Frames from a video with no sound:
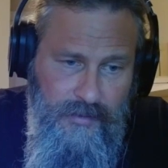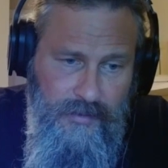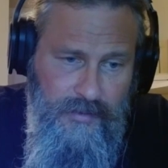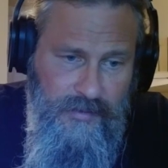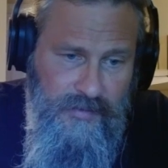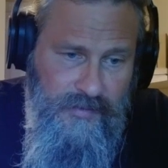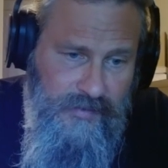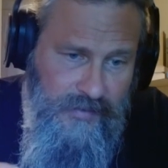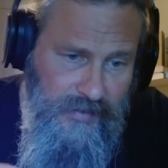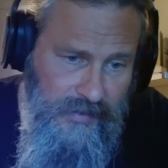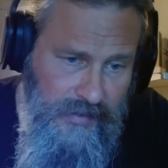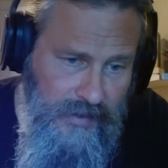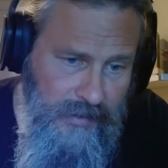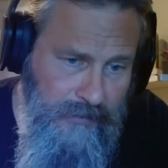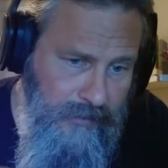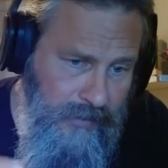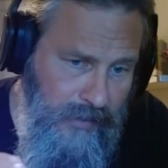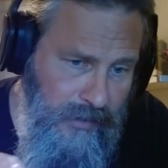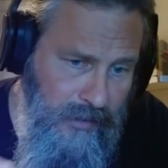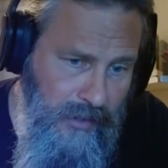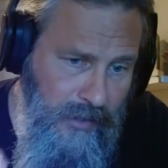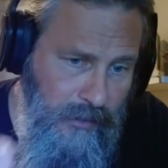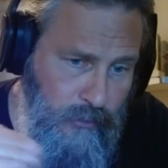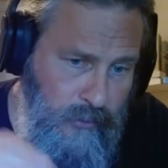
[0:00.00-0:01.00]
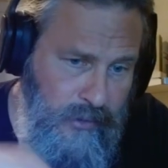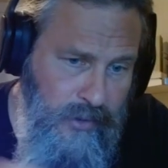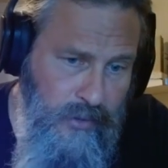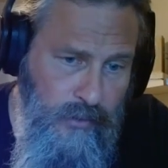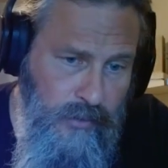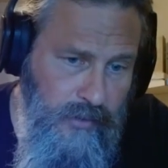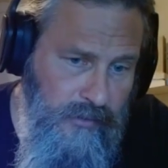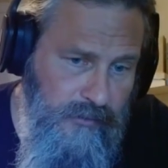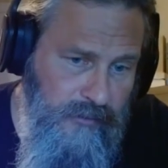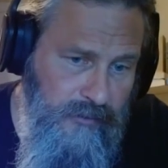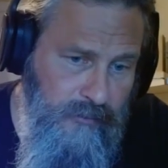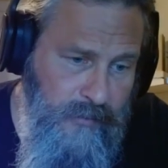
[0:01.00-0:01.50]
the significant 3
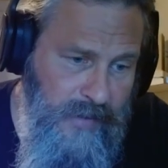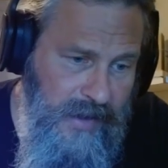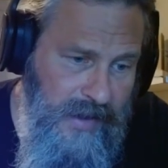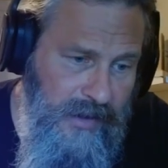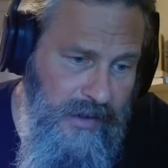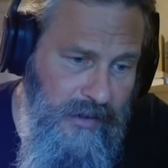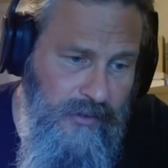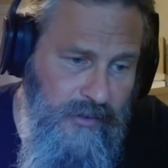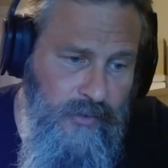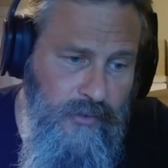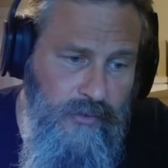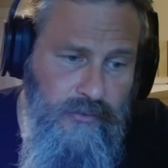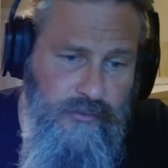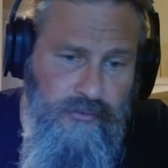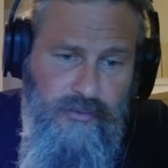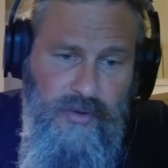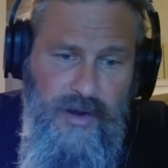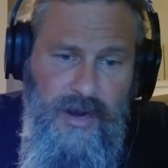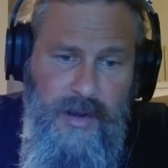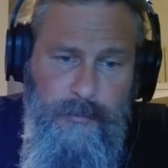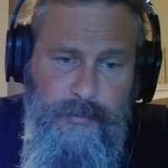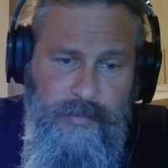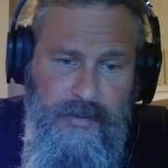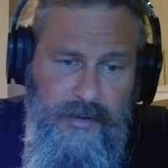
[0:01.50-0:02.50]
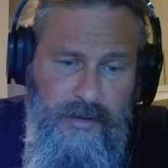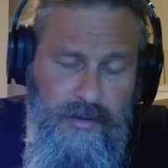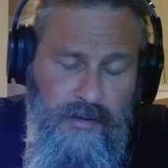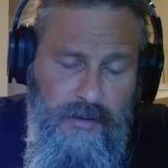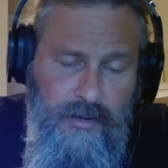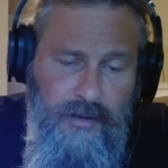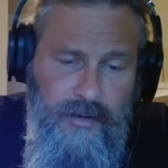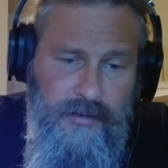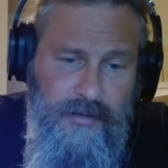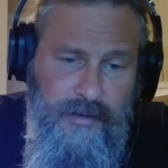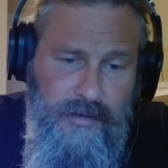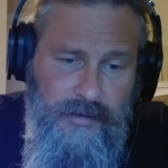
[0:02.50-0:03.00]
orders of magnitude drop in
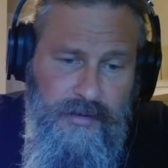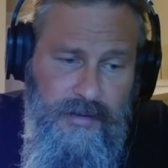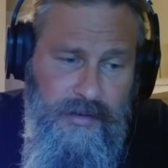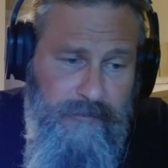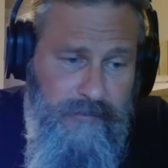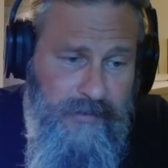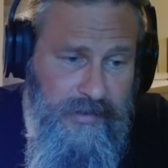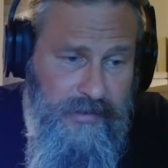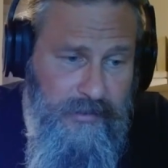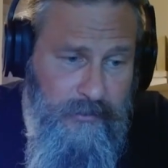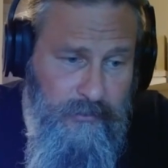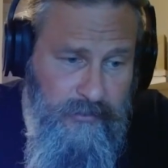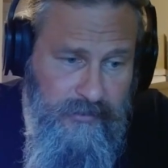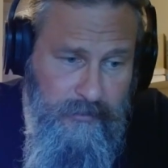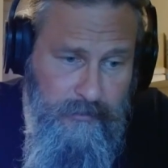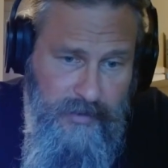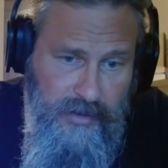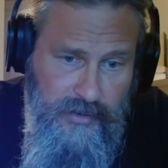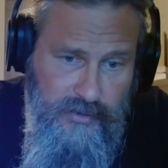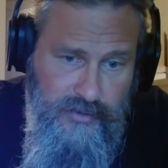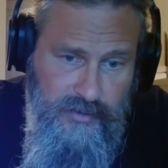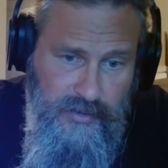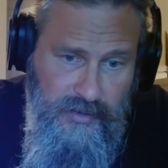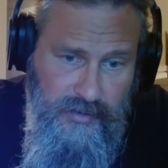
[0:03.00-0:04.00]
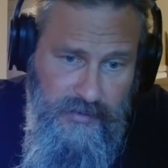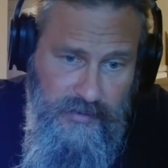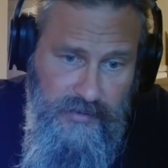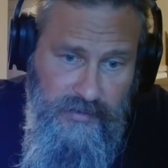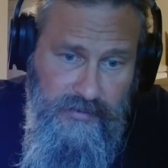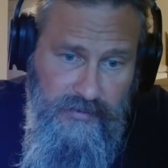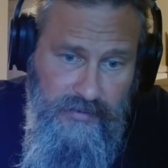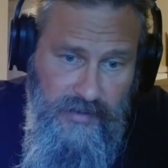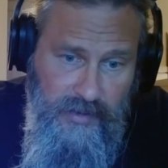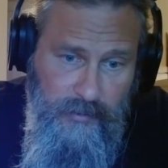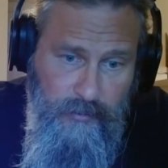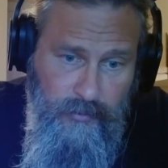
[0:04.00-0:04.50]
conductivity that was measured in
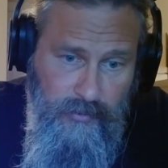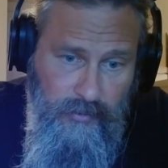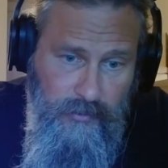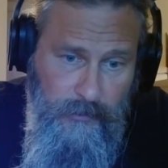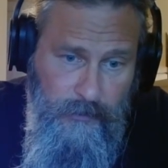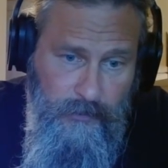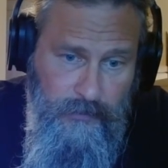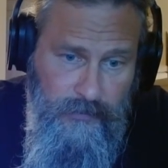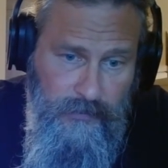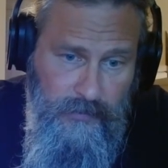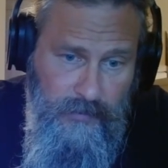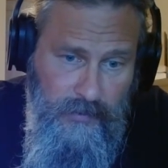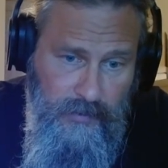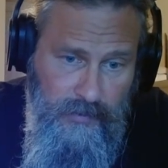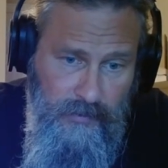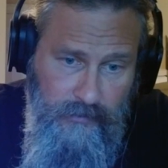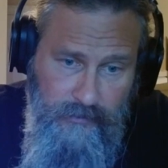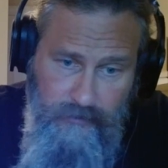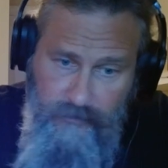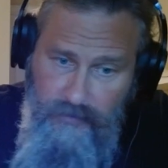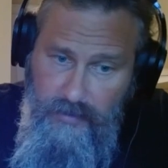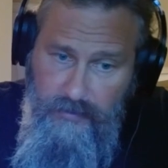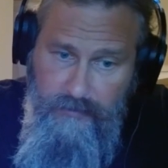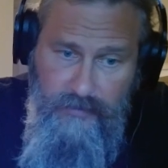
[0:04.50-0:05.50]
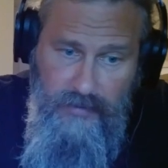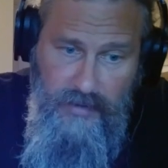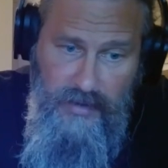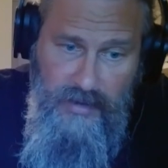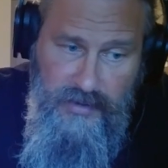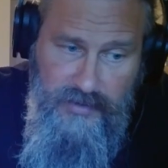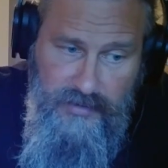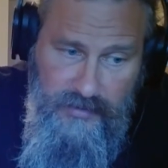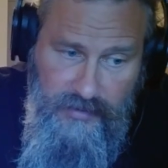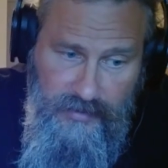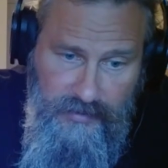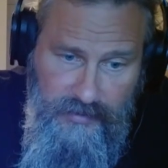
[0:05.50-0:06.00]
this sample, in this
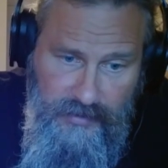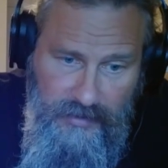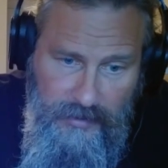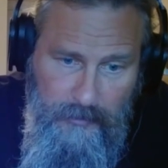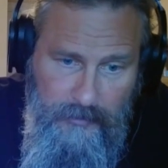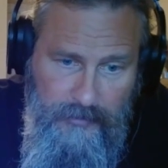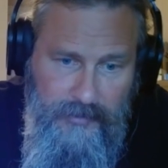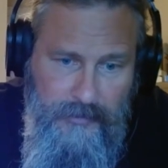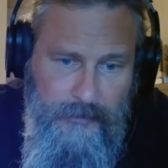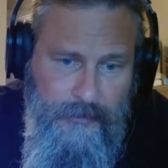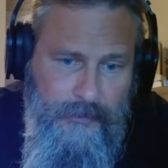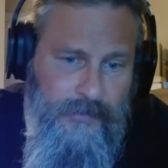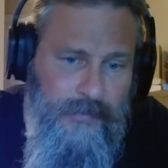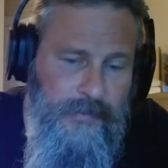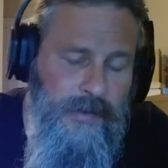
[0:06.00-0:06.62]
verification attempt,